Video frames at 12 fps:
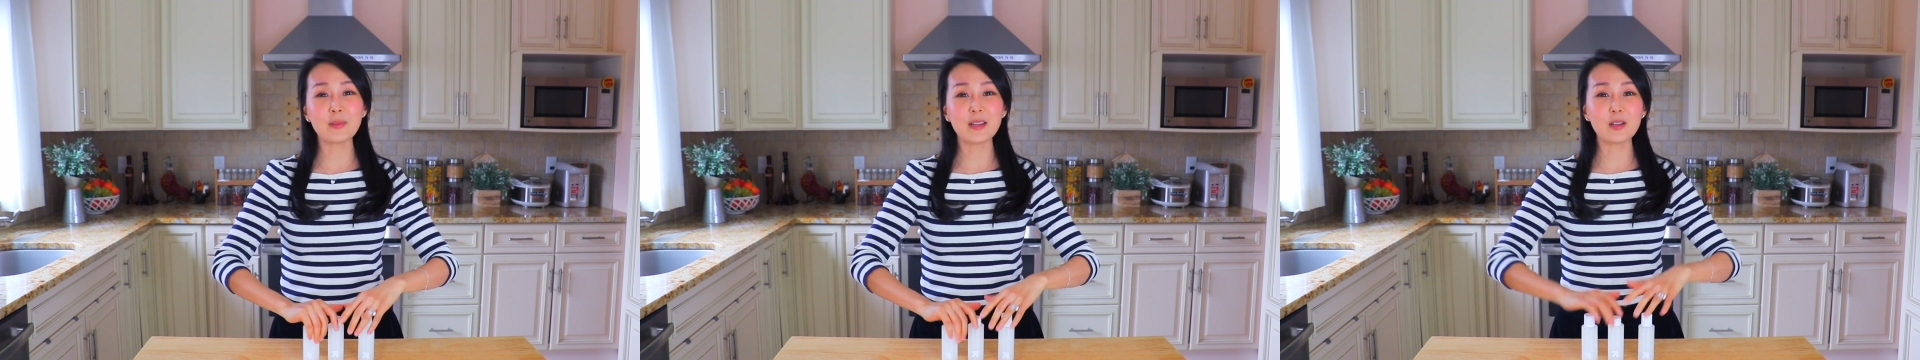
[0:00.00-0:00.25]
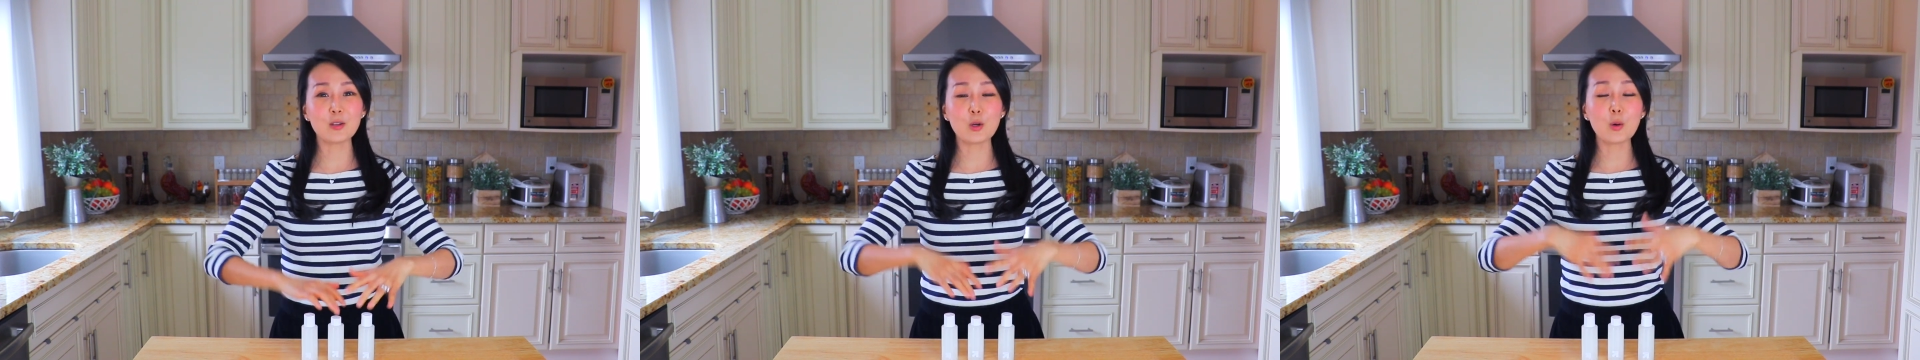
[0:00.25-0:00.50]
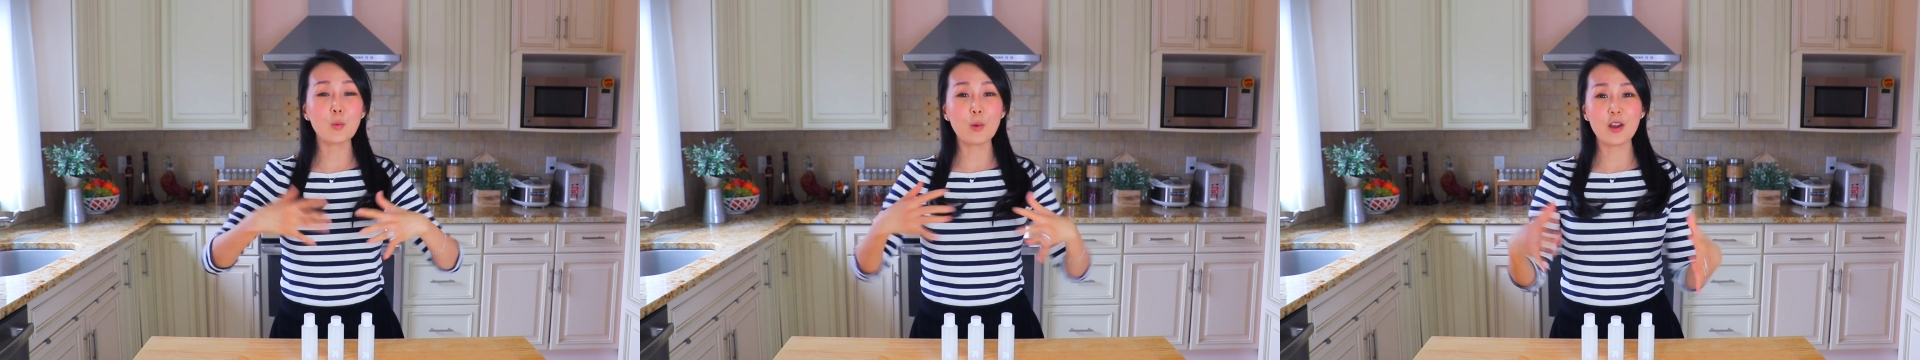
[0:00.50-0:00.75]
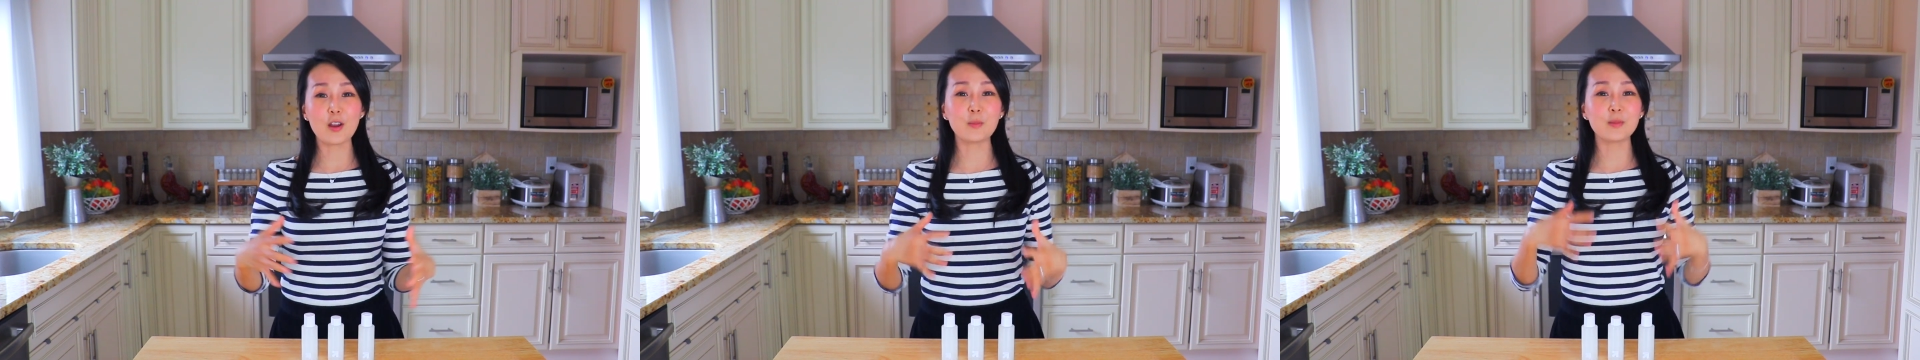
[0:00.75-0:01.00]
me your
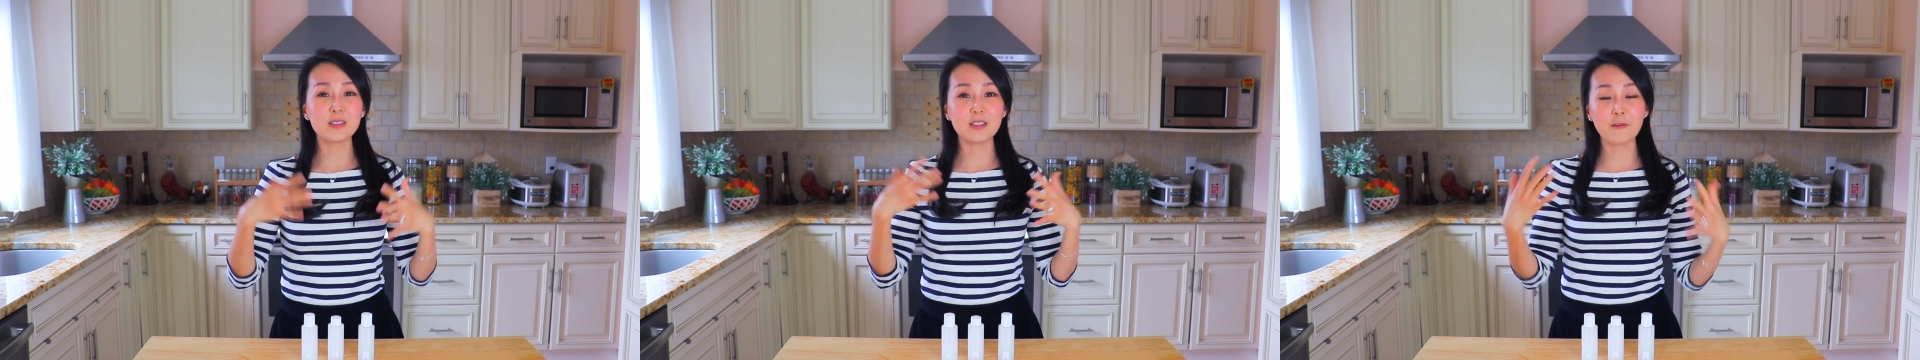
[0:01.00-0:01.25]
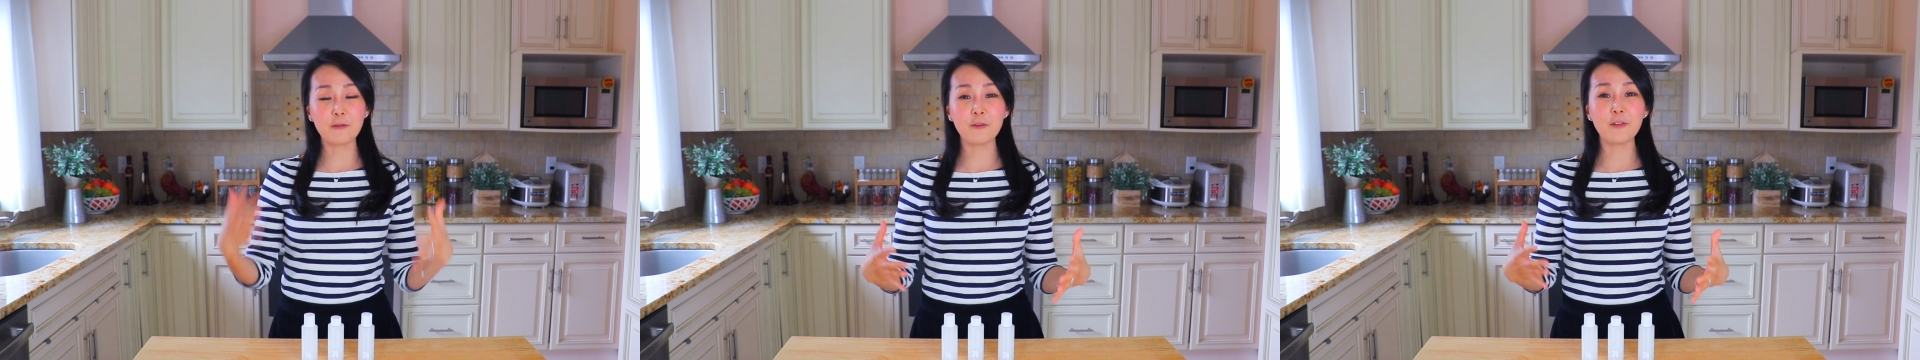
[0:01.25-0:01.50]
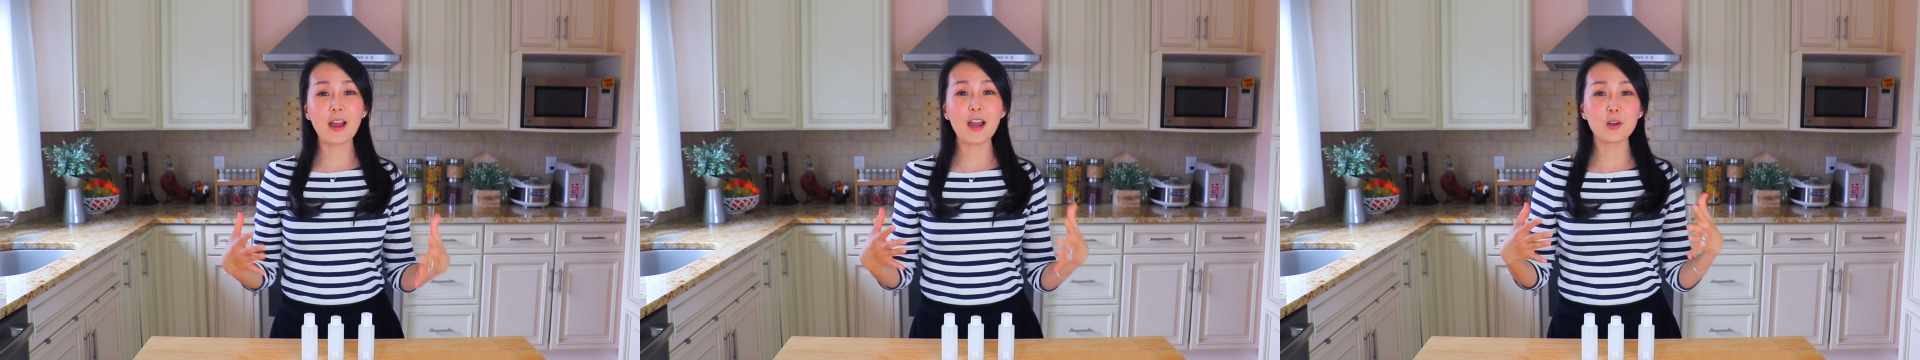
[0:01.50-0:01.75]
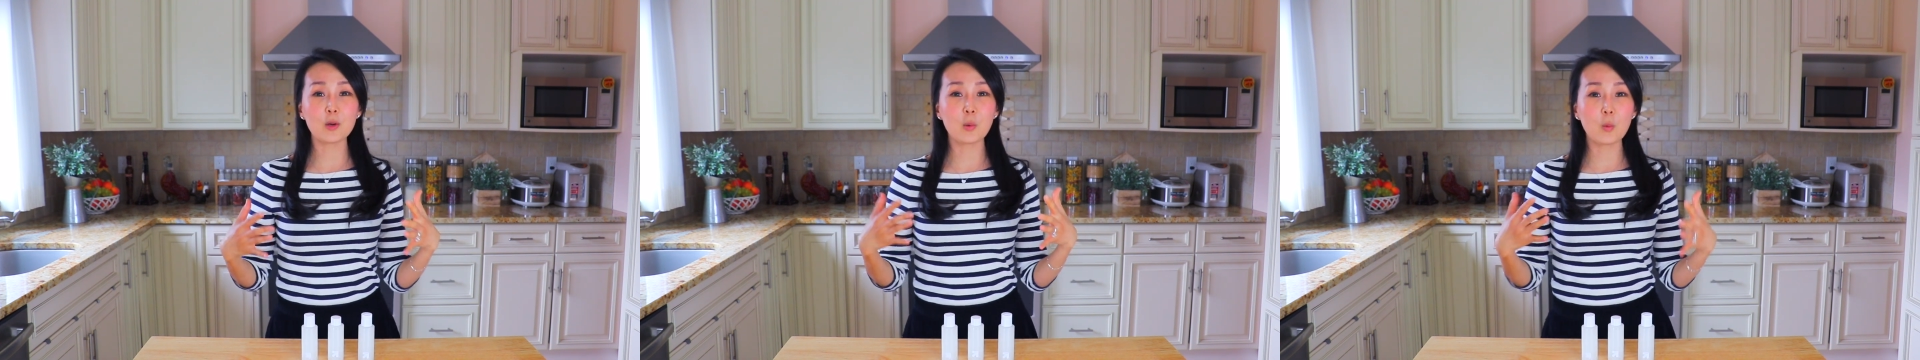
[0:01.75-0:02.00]
way of
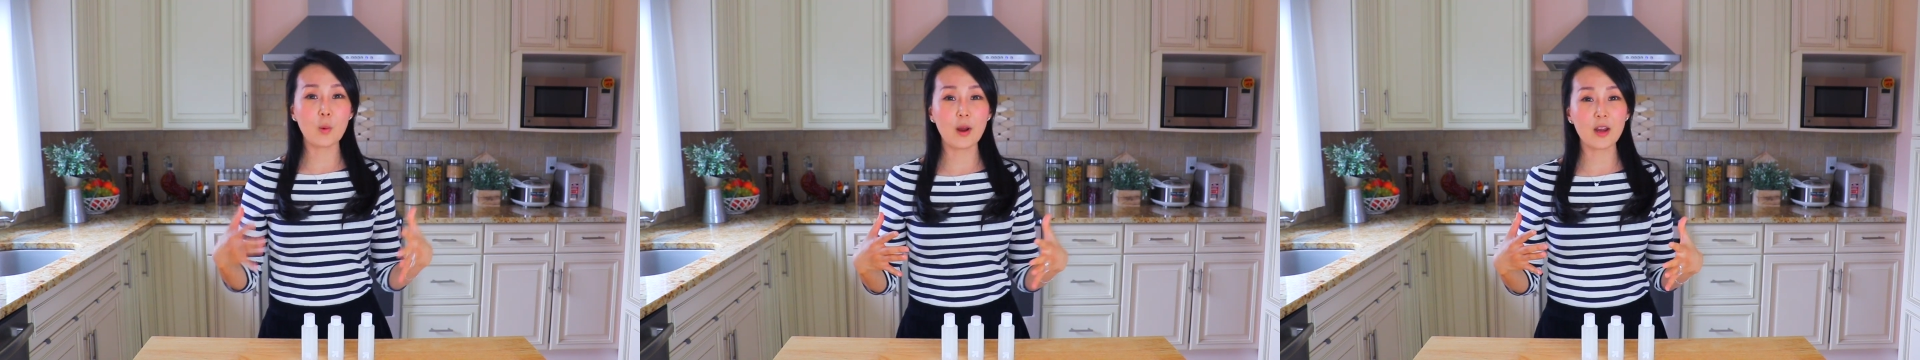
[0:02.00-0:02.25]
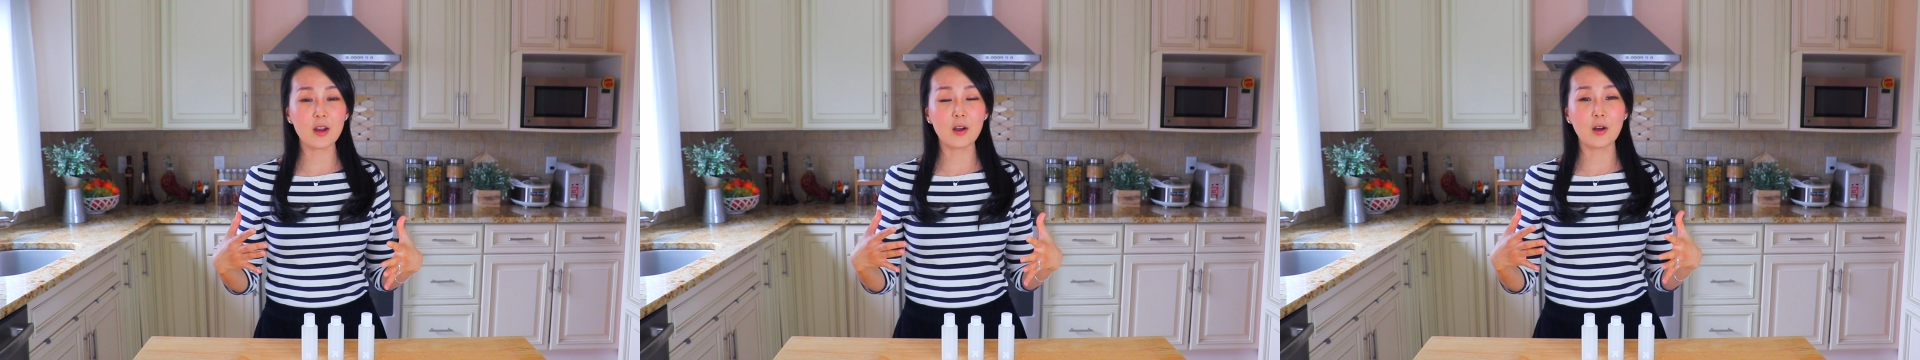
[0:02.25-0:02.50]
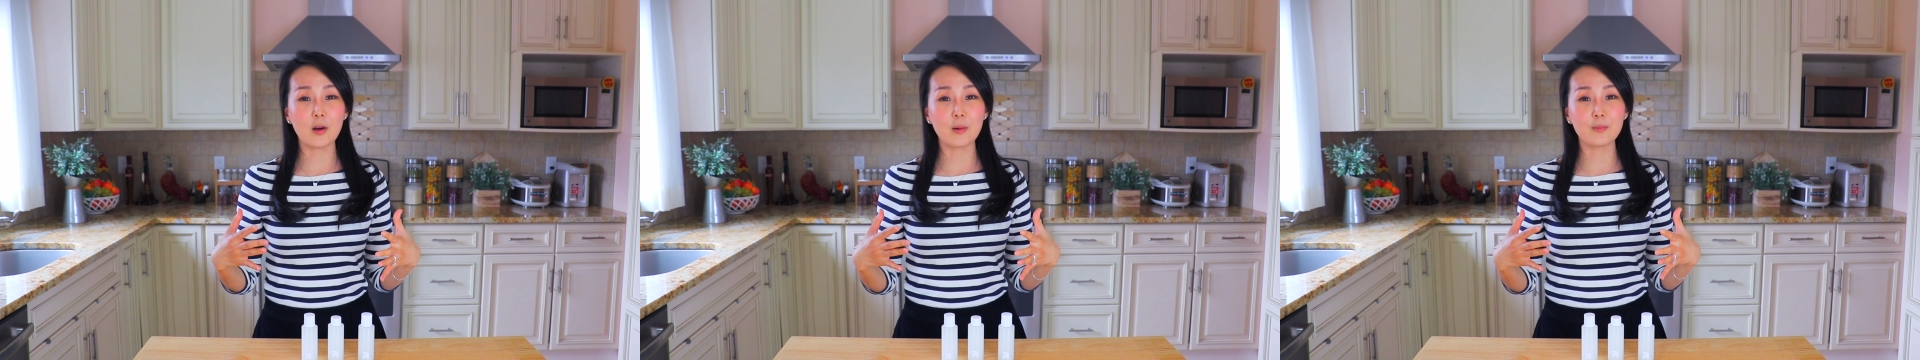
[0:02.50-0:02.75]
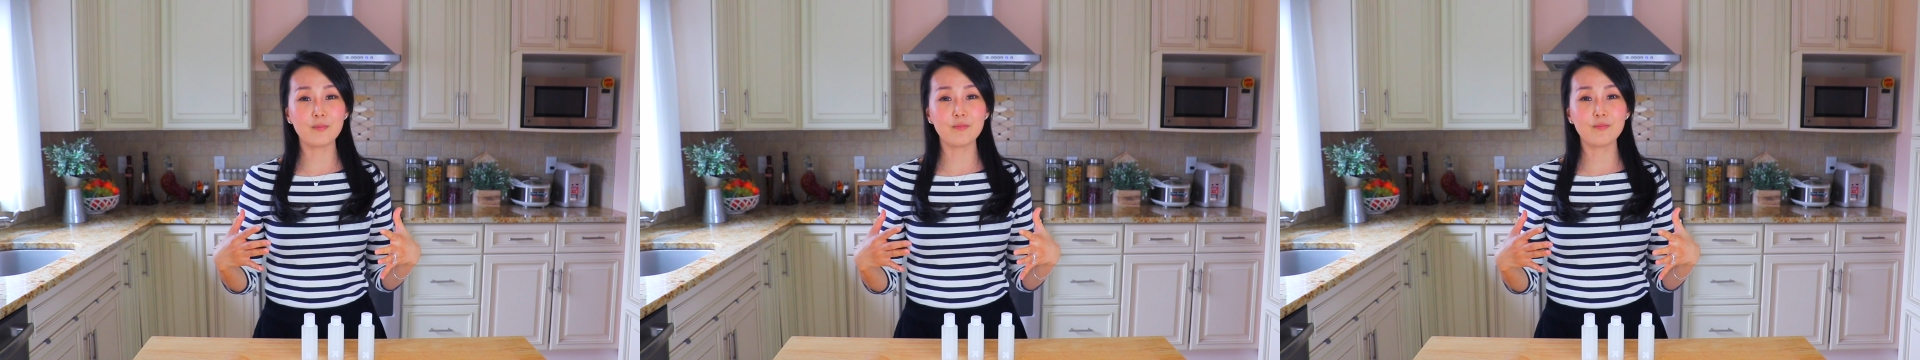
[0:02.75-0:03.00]
disinfect, your way of